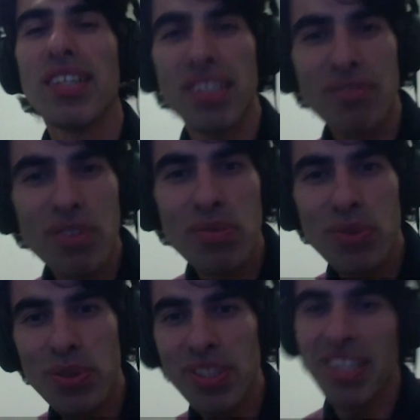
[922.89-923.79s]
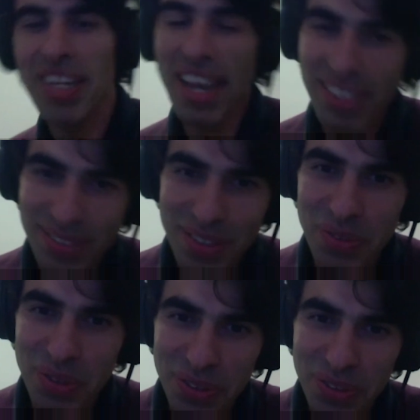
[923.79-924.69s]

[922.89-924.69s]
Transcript: in vivo than ex vivo.